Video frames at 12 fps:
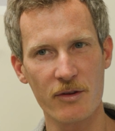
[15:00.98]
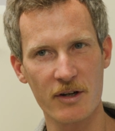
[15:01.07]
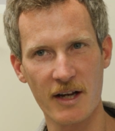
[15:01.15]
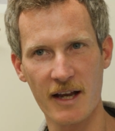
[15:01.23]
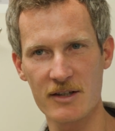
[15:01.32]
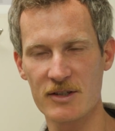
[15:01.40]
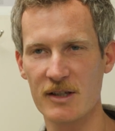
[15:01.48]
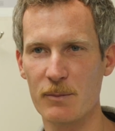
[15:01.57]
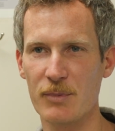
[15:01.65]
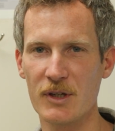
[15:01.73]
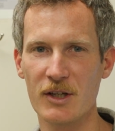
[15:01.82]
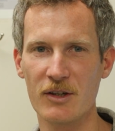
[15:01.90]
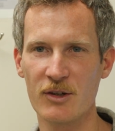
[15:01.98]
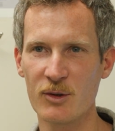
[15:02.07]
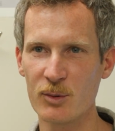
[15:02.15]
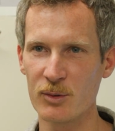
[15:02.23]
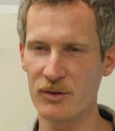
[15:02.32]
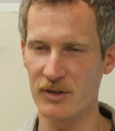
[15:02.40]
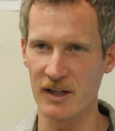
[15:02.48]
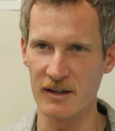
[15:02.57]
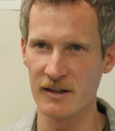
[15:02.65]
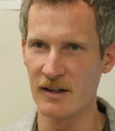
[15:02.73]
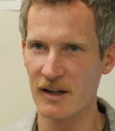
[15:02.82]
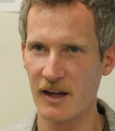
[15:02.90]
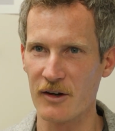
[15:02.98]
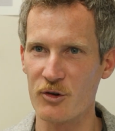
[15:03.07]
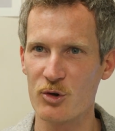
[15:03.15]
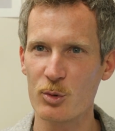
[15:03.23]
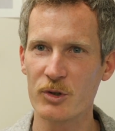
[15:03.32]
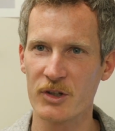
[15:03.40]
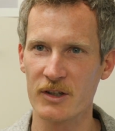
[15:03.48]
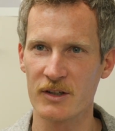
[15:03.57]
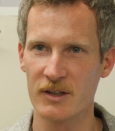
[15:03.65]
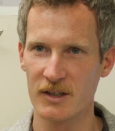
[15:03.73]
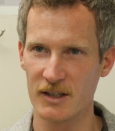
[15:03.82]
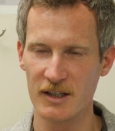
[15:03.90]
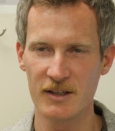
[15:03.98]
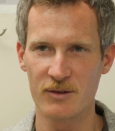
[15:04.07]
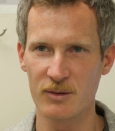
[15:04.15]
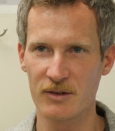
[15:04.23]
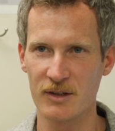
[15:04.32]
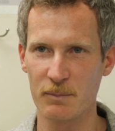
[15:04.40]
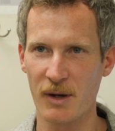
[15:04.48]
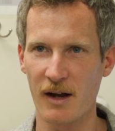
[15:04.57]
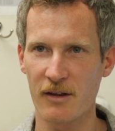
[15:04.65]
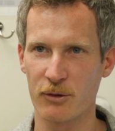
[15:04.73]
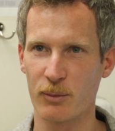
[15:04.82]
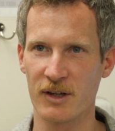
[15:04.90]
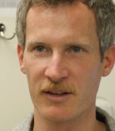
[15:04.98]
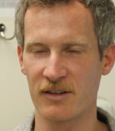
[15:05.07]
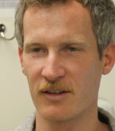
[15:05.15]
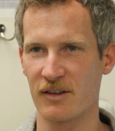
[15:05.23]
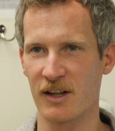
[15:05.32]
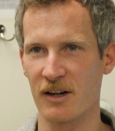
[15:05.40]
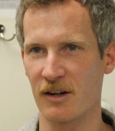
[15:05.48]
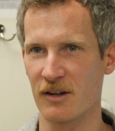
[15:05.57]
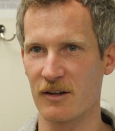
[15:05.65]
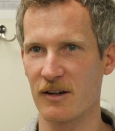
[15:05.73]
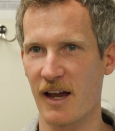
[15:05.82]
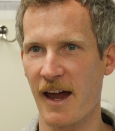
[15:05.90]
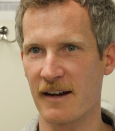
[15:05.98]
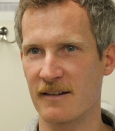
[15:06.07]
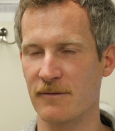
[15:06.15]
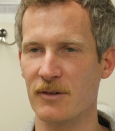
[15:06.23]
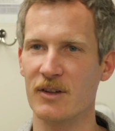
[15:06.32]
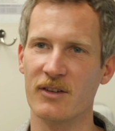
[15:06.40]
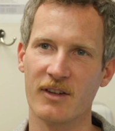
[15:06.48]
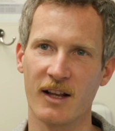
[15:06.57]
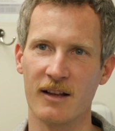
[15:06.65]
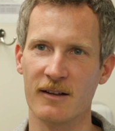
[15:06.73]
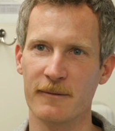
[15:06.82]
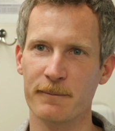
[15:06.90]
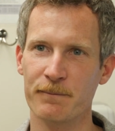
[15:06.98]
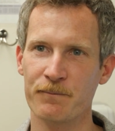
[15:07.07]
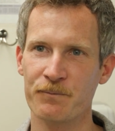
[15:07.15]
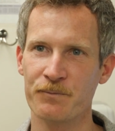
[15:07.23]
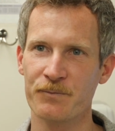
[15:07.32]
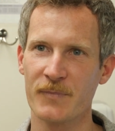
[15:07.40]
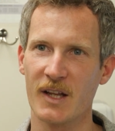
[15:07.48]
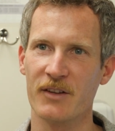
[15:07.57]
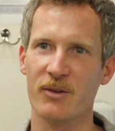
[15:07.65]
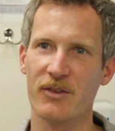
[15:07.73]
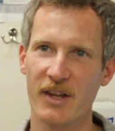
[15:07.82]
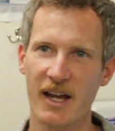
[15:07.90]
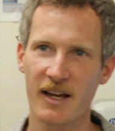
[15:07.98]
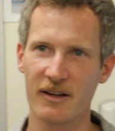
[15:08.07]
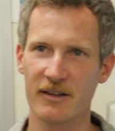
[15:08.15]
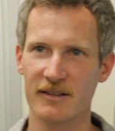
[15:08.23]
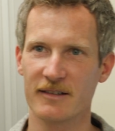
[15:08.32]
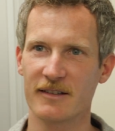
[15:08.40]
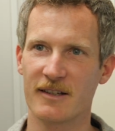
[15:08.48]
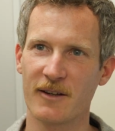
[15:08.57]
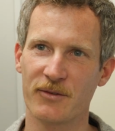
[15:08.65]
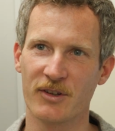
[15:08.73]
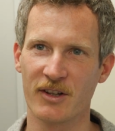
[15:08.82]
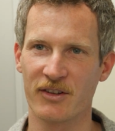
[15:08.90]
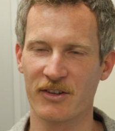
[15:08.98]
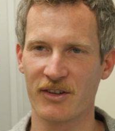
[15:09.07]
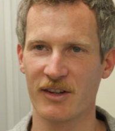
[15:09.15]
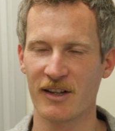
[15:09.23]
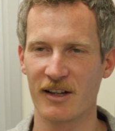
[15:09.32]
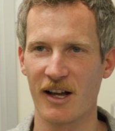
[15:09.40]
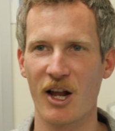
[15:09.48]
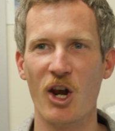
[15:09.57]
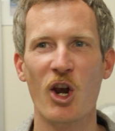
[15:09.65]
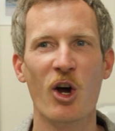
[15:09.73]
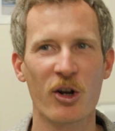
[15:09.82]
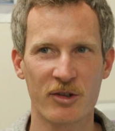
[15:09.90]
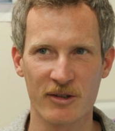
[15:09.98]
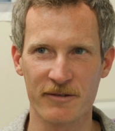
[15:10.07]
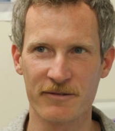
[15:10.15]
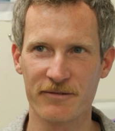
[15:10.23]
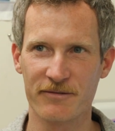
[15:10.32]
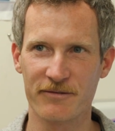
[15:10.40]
they're actually being used and routed into the pathways that are active in the cell. And so that gives us a lot of